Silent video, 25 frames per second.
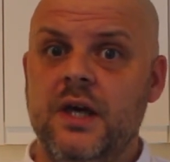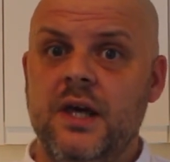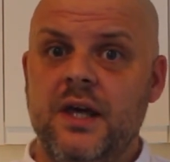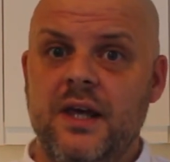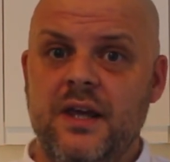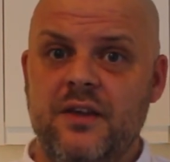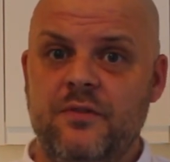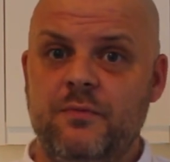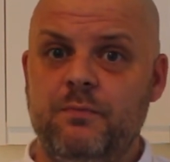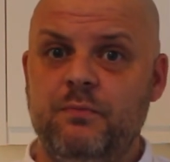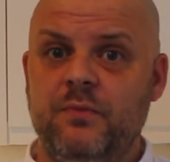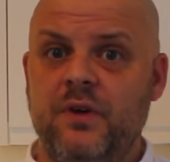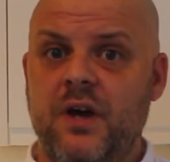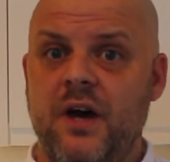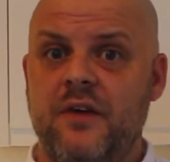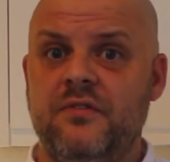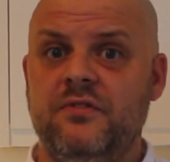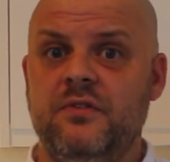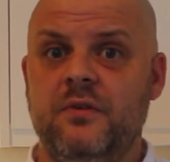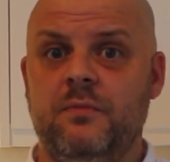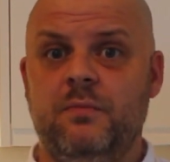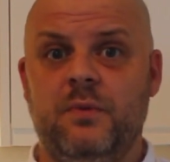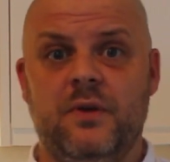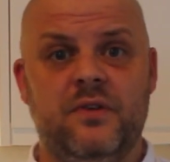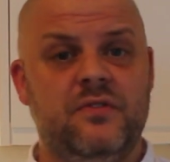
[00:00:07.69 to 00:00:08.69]
It's
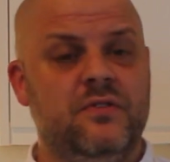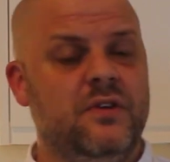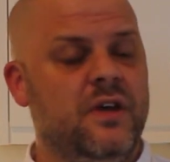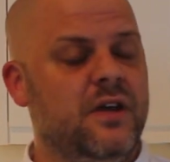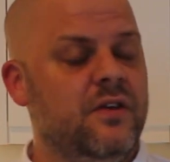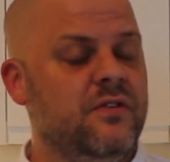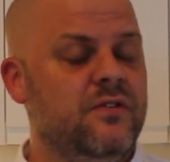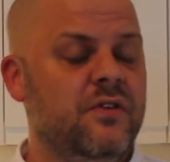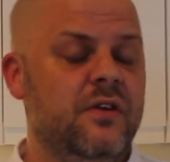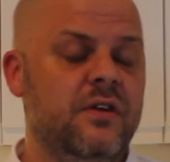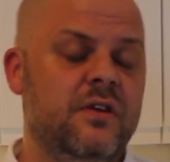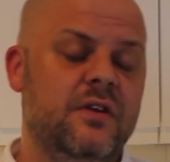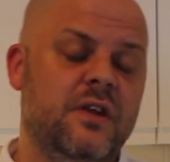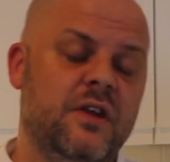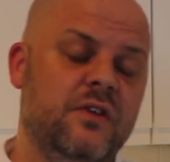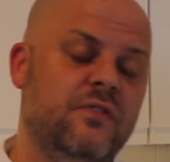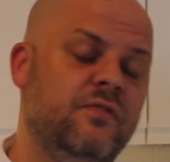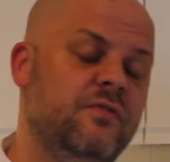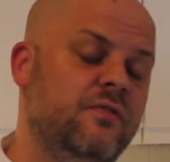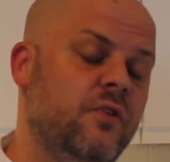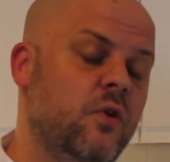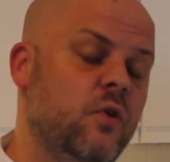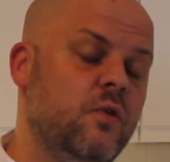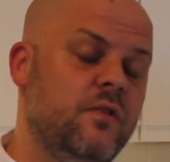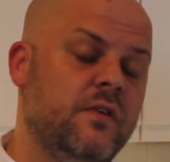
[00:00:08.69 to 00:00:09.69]
custard biscuits. There's
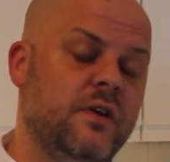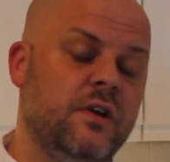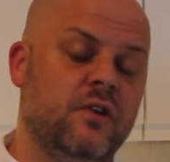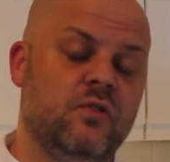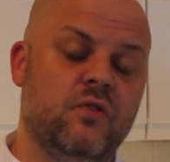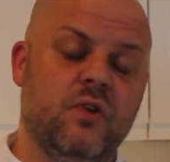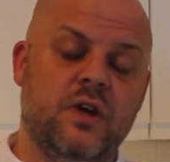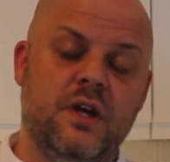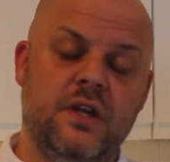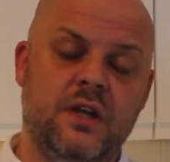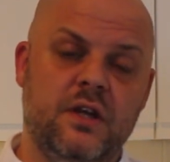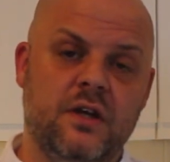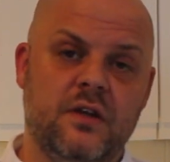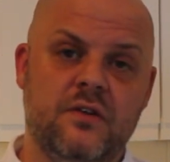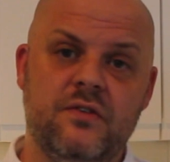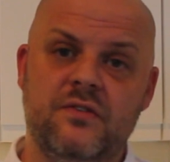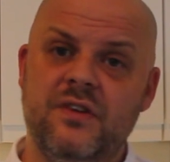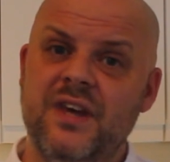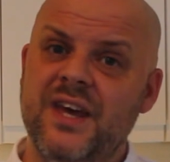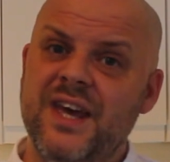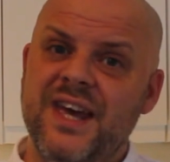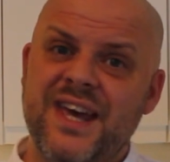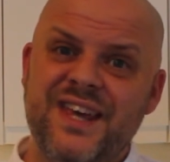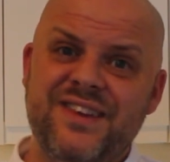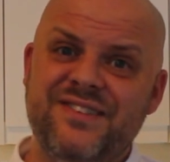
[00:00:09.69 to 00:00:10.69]
4 ingredients.
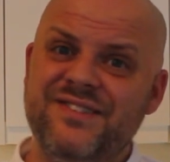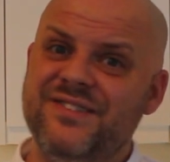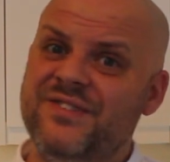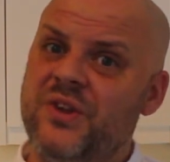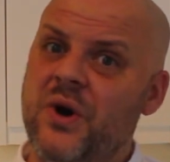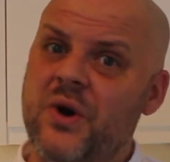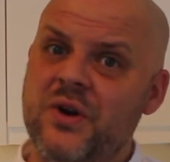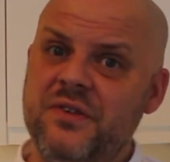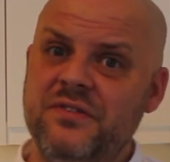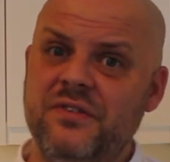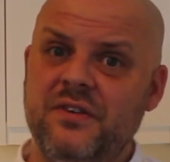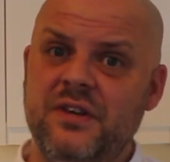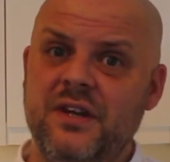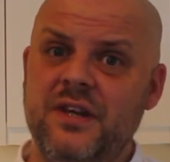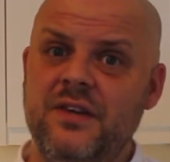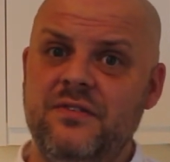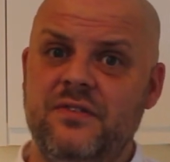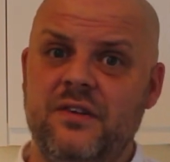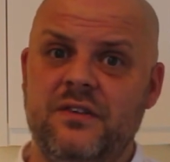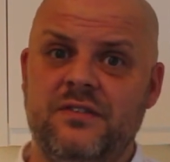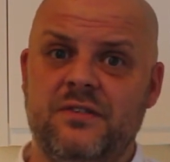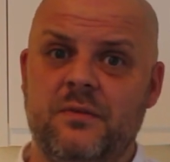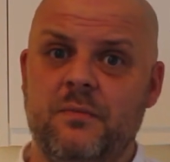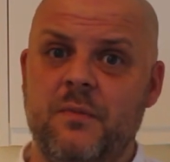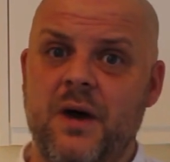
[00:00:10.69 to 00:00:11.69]
It's nice and easy
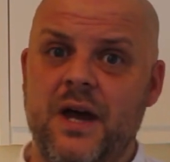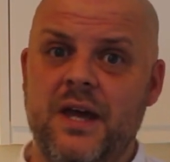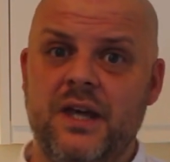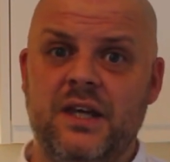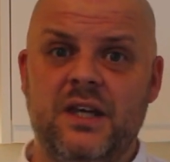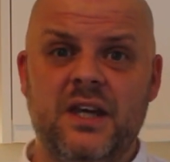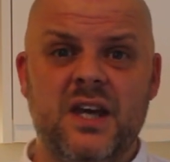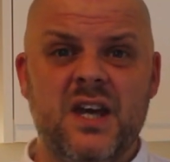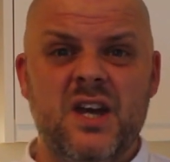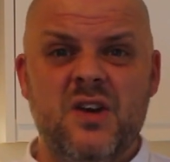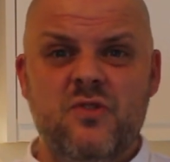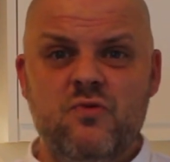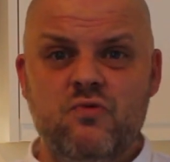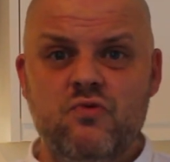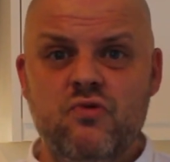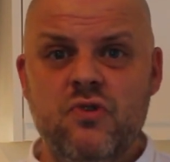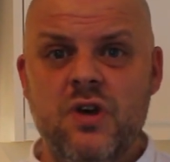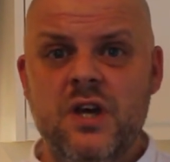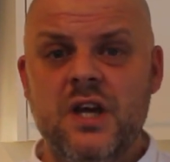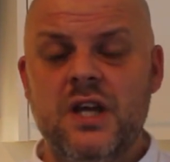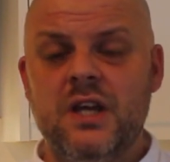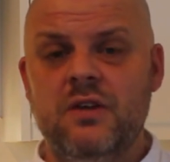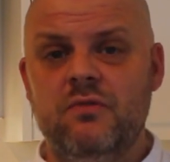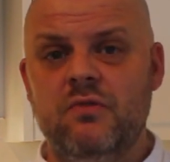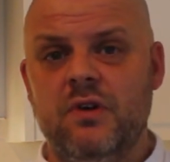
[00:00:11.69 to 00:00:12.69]
to make.
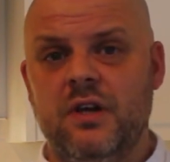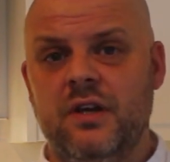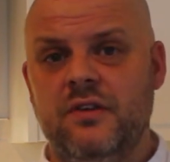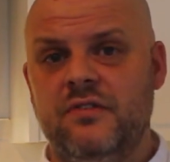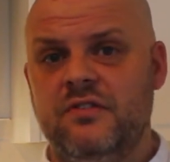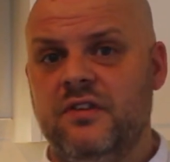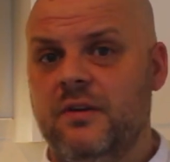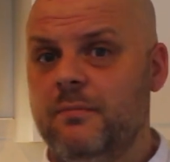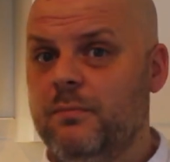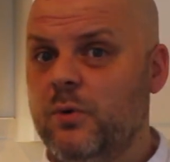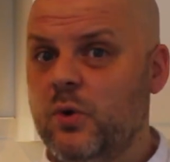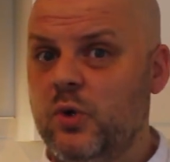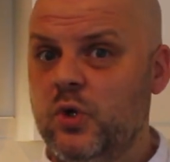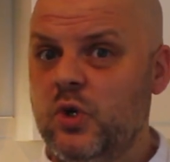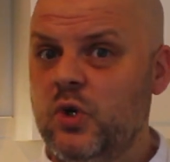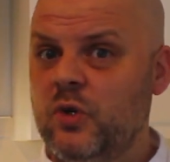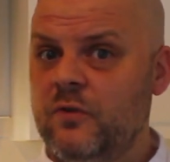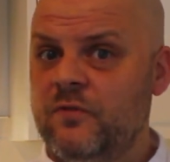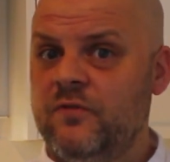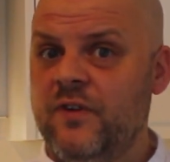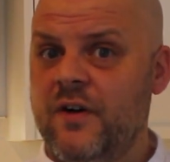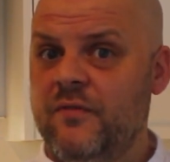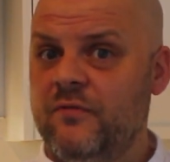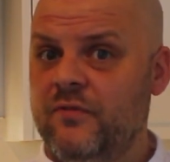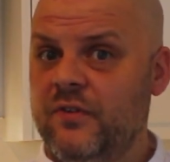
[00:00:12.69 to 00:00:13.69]
Really simple. Good
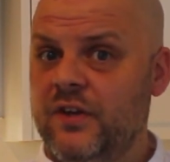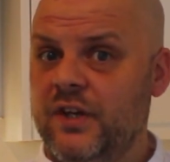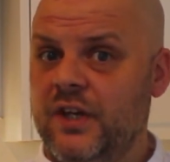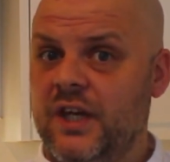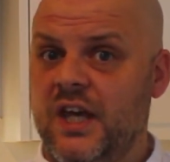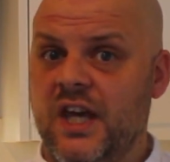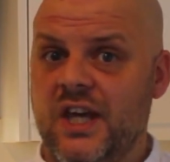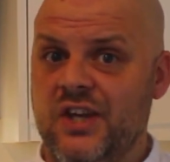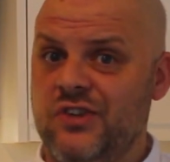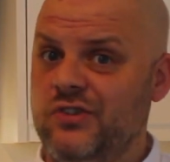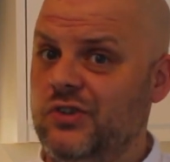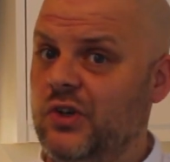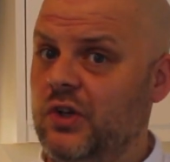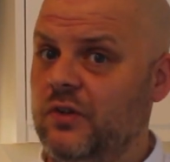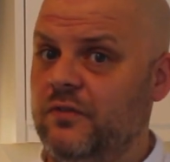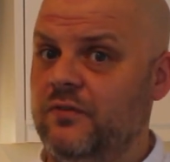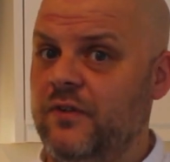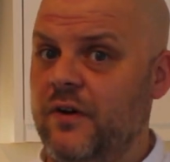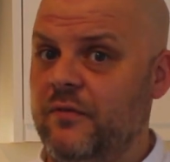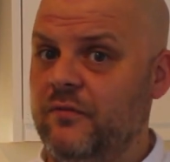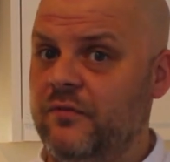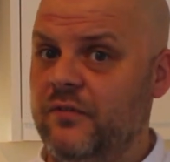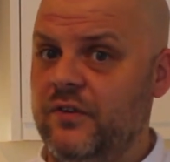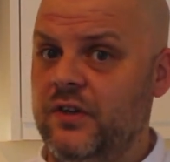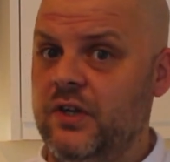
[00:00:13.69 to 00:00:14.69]
fun for the kids, good
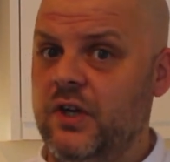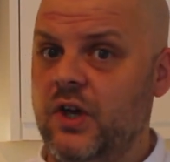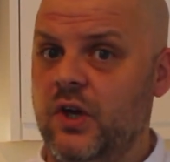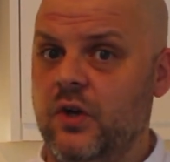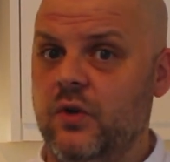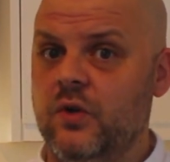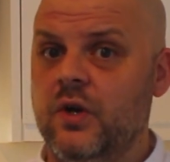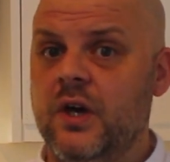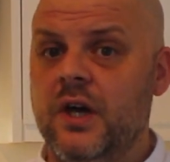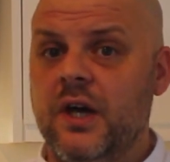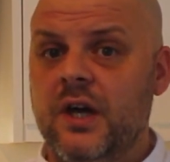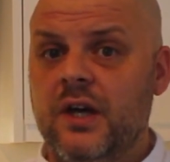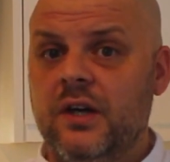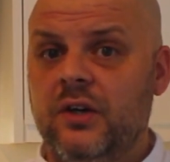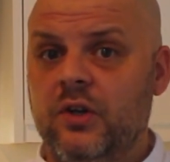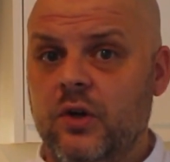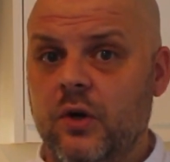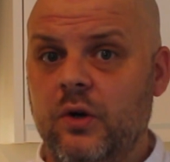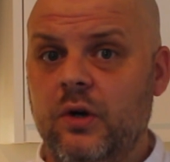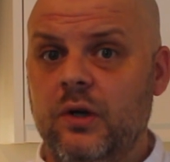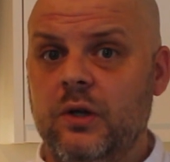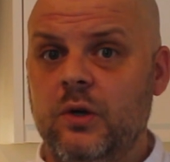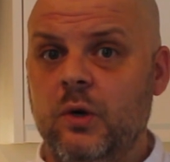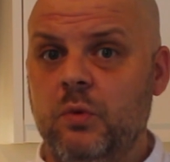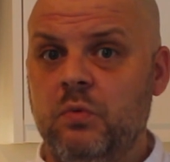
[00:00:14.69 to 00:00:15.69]
fun for you.
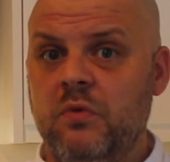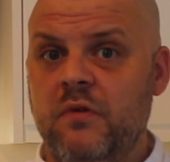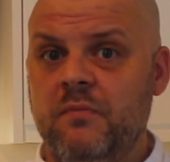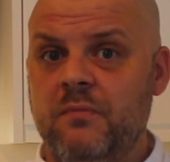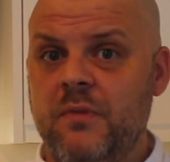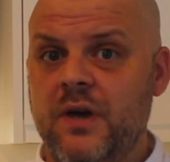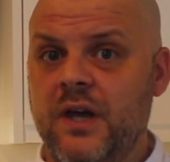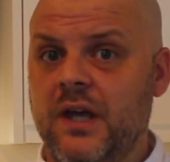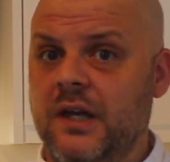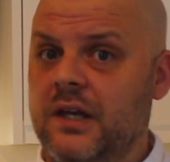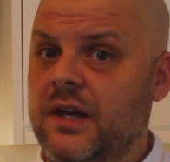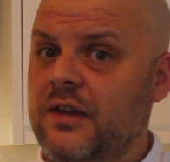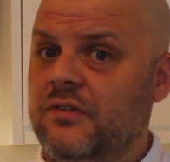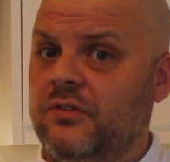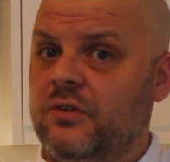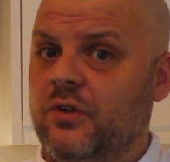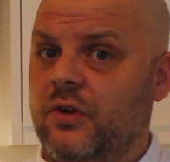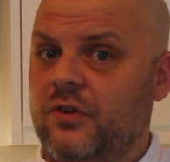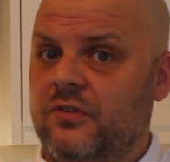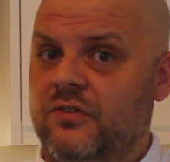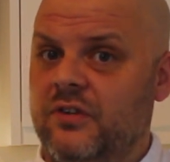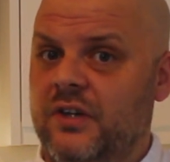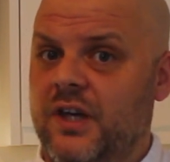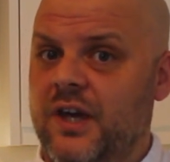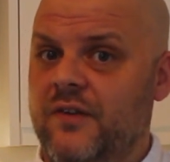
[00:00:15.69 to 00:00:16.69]
Cook along with me. Let's
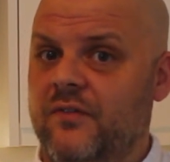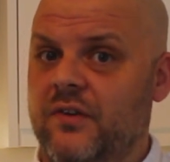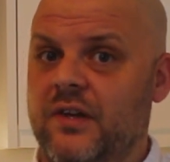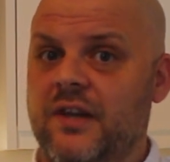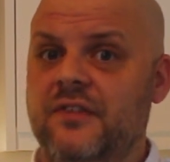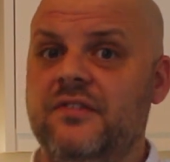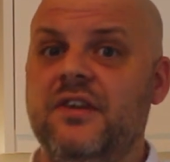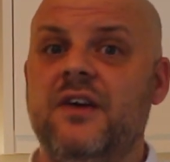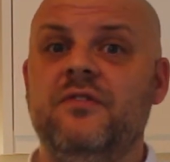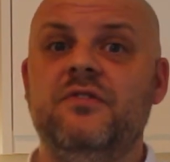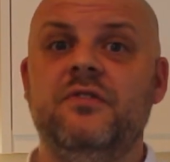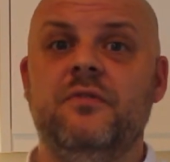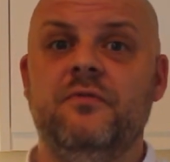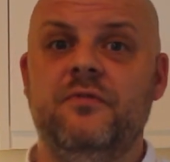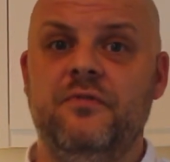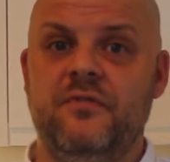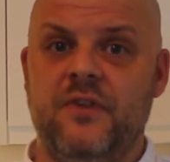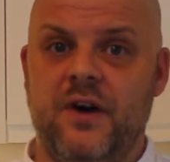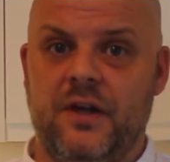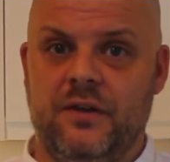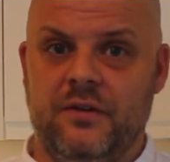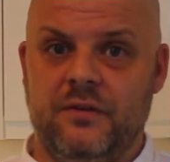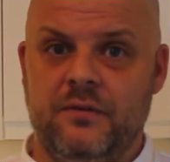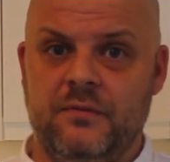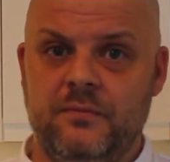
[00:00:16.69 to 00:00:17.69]
cook together. Let's have some
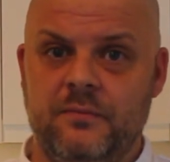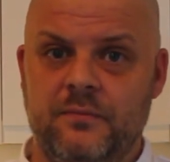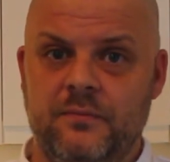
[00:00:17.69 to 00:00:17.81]
fun.